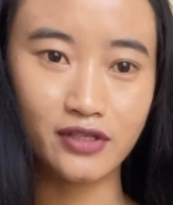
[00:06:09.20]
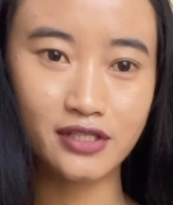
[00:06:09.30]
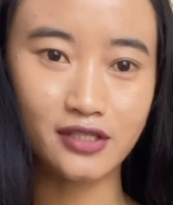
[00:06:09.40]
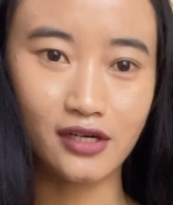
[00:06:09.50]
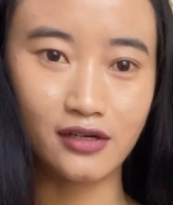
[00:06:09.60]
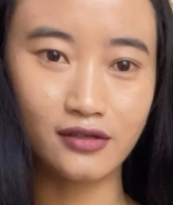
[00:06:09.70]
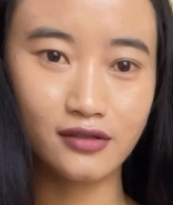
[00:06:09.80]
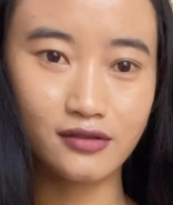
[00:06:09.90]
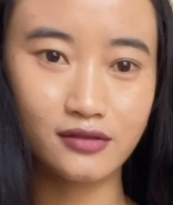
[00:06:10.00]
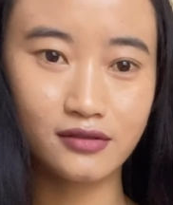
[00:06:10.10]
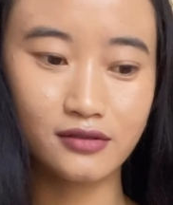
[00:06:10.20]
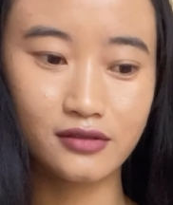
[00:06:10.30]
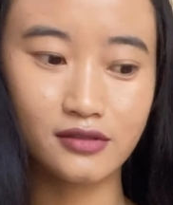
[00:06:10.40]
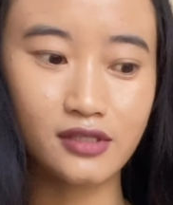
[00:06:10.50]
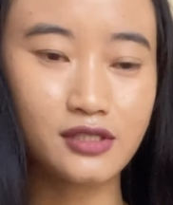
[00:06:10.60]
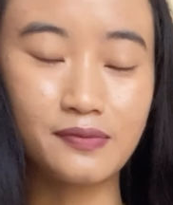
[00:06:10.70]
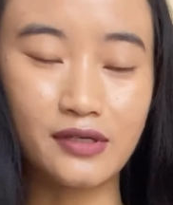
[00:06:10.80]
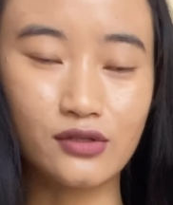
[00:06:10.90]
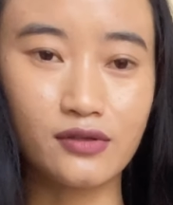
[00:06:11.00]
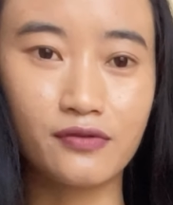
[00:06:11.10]
stars. Just
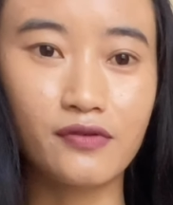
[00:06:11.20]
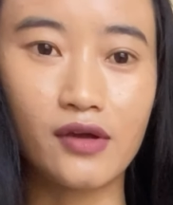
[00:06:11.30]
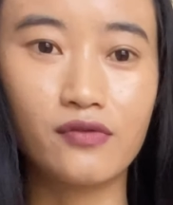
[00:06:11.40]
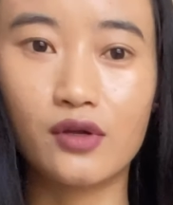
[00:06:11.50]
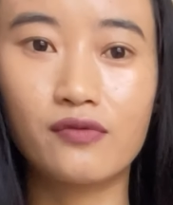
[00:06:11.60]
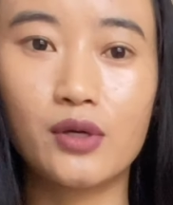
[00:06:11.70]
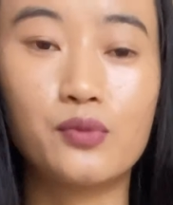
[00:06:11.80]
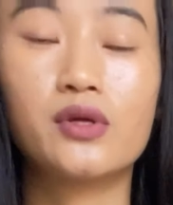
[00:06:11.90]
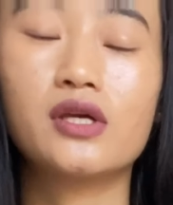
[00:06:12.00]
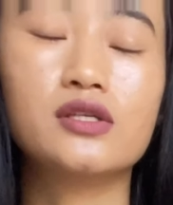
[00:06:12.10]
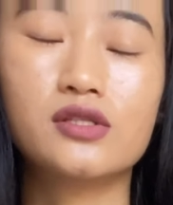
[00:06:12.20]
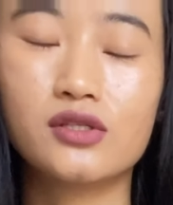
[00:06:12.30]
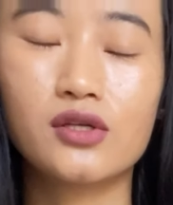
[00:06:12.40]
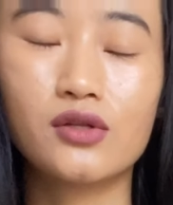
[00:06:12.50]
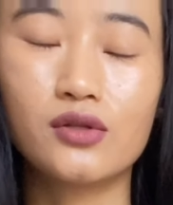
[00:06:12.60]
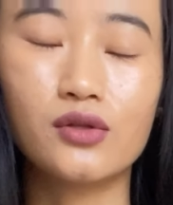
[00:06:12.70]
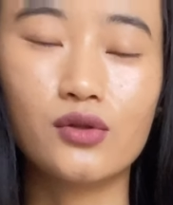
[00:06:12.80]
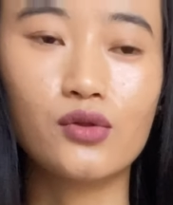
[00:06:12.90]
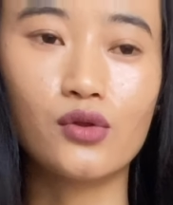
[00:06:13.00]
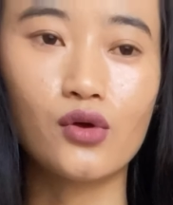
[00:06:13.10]
because of fabric. Fabric is
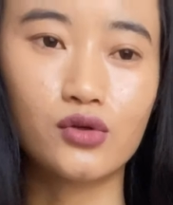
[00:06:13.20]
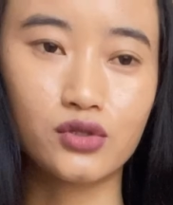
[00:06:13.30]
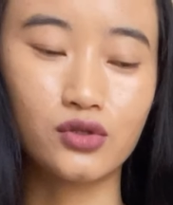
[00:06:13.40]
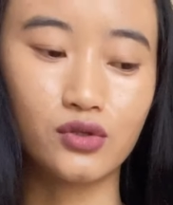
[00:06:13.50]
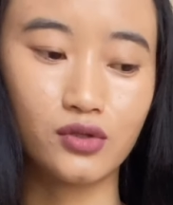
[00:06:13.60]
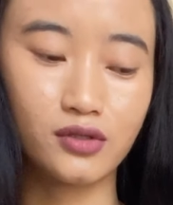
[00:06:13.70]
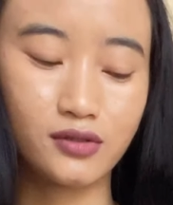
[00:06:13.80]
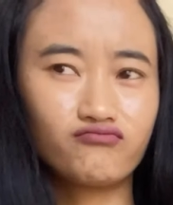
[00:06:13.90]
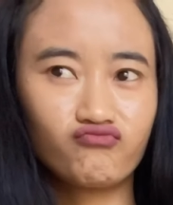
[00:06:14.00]
not good.